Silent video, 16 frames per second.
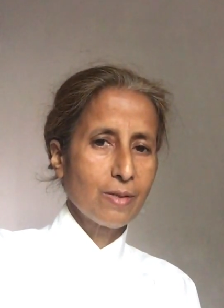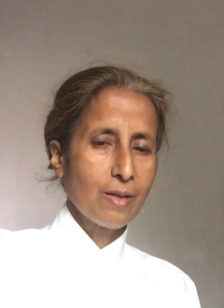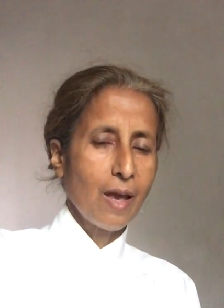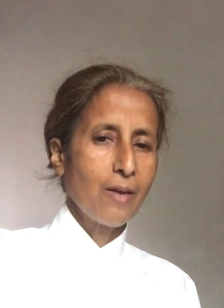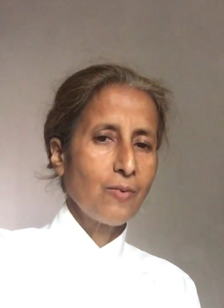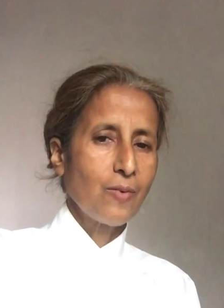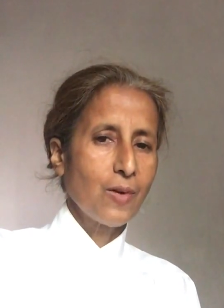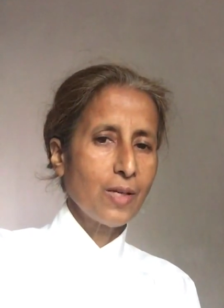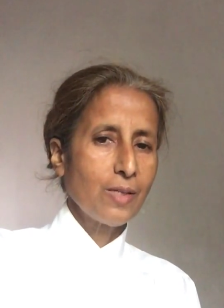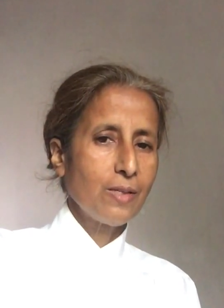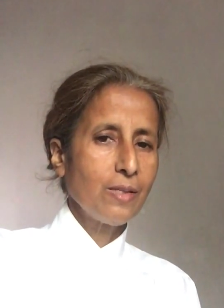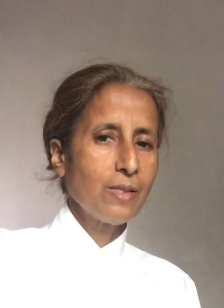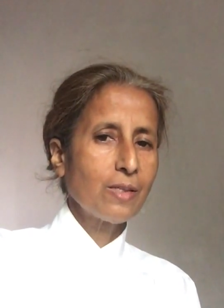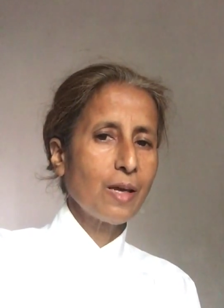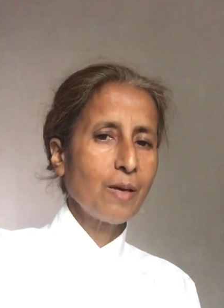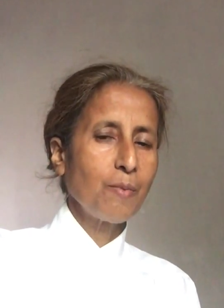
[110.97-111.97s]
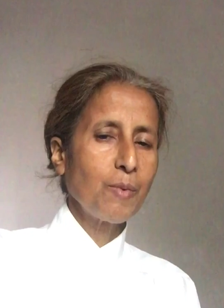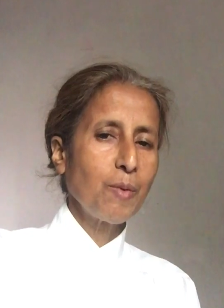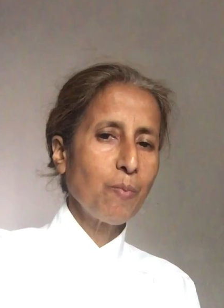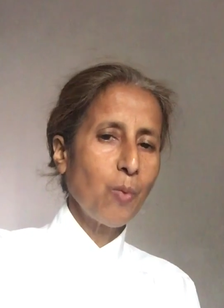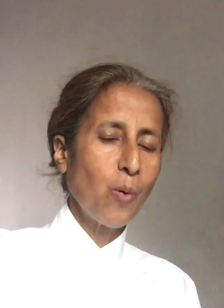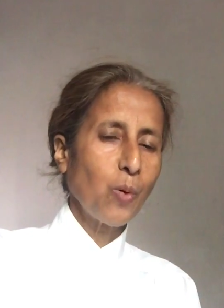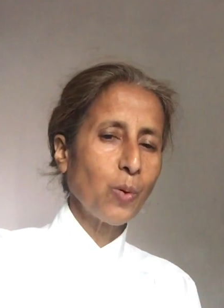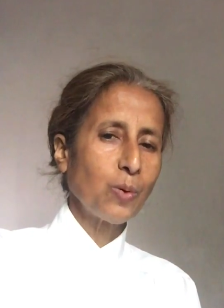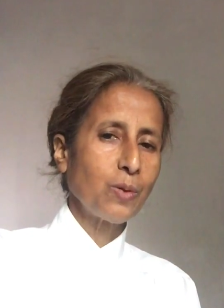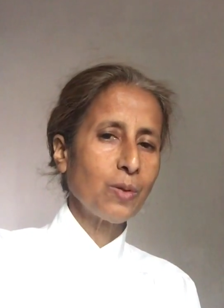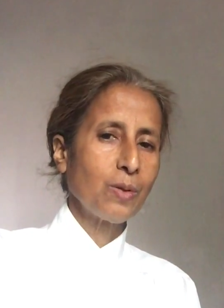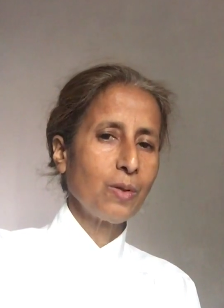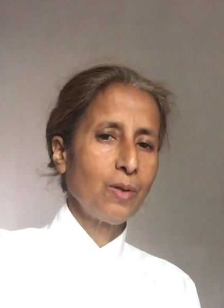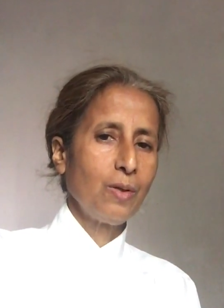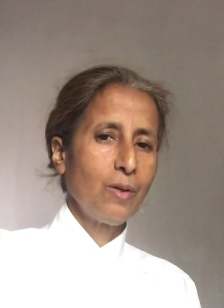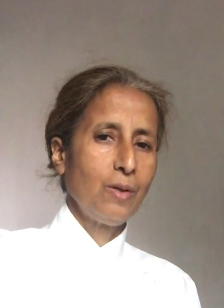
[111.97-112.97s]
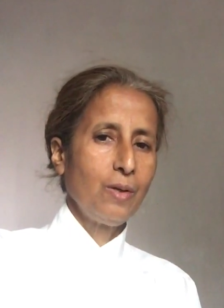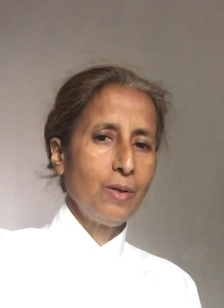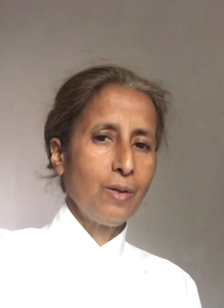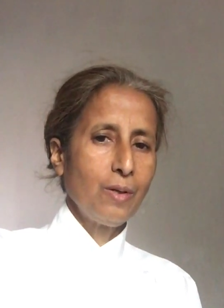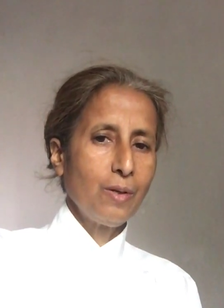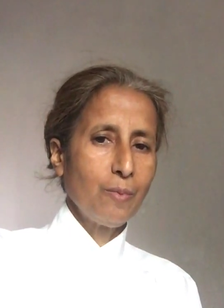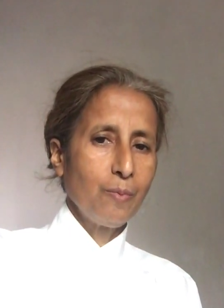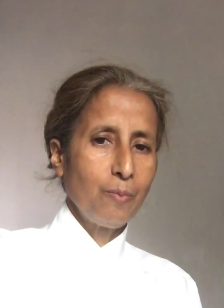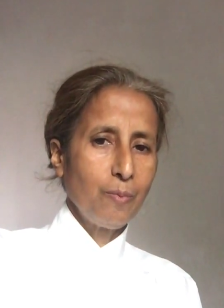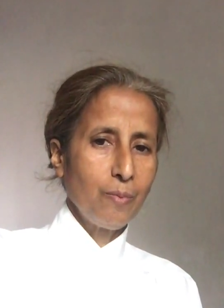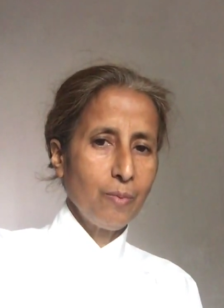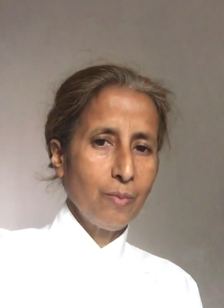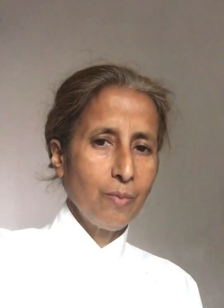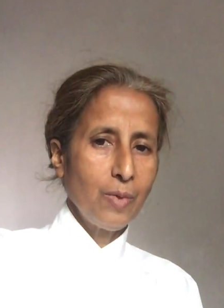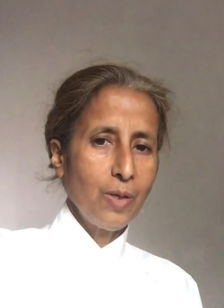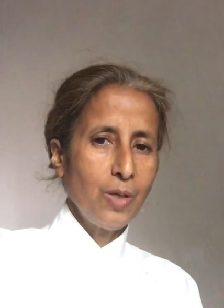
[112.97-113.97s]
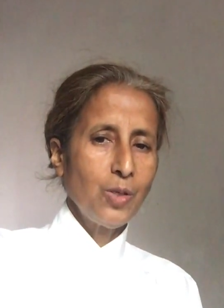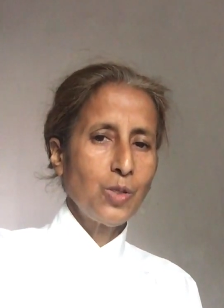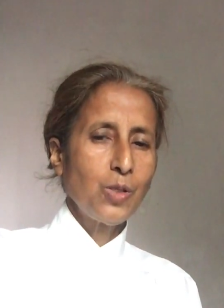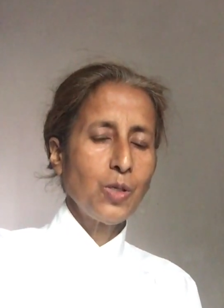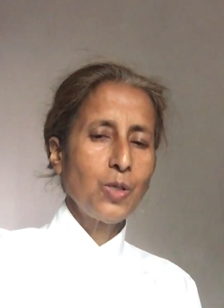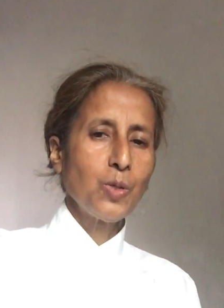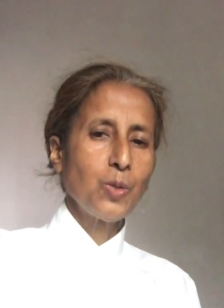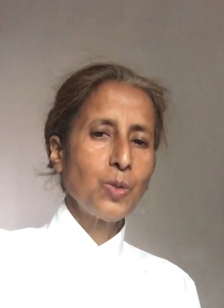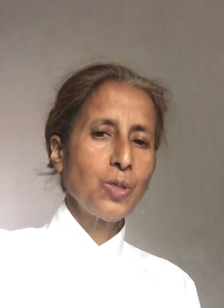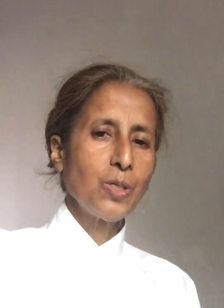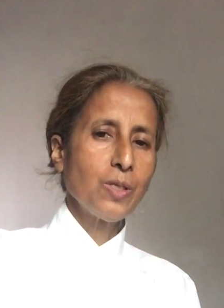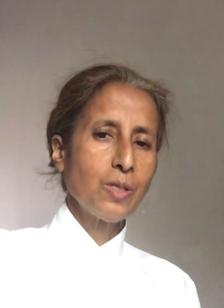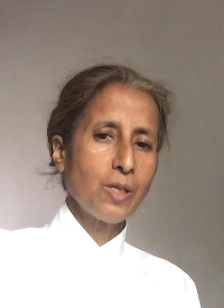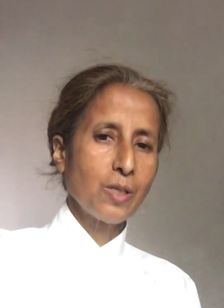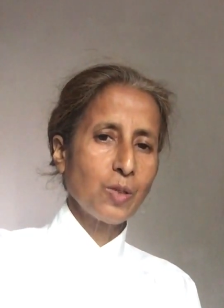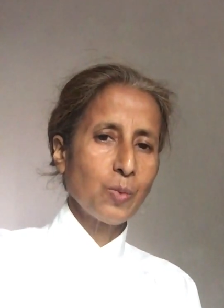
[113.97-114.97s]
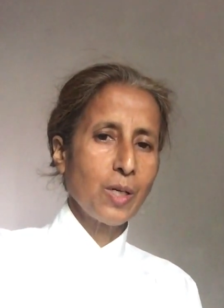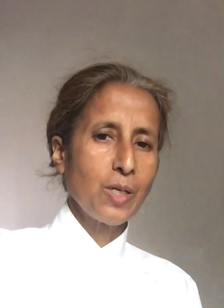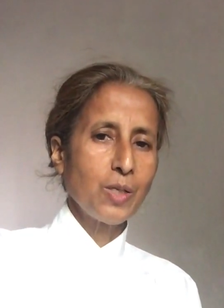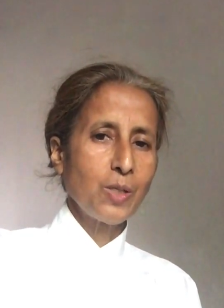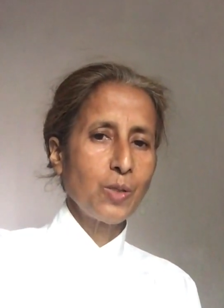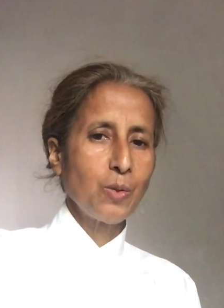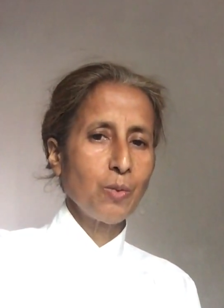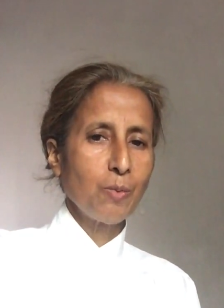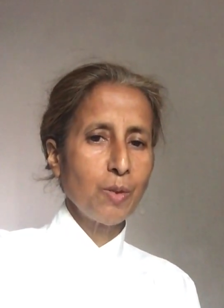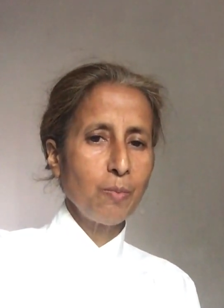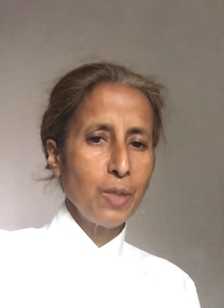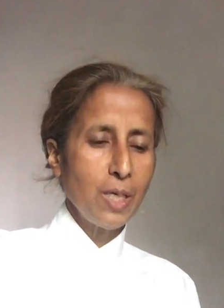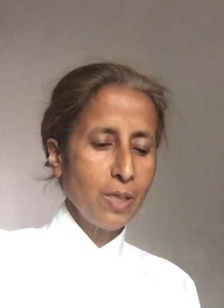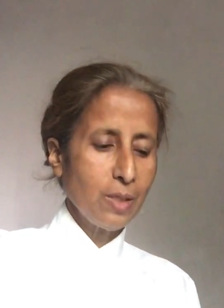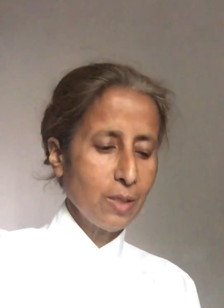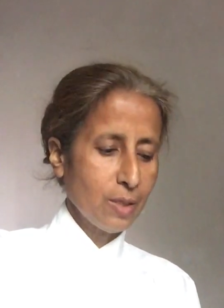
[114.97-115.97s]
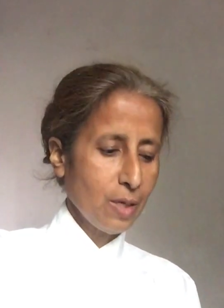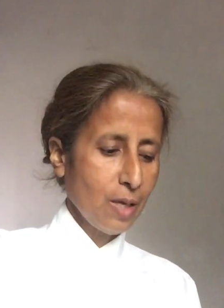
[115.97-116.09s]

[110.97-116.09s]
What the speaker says: And residents can be both institutions as well as human beings.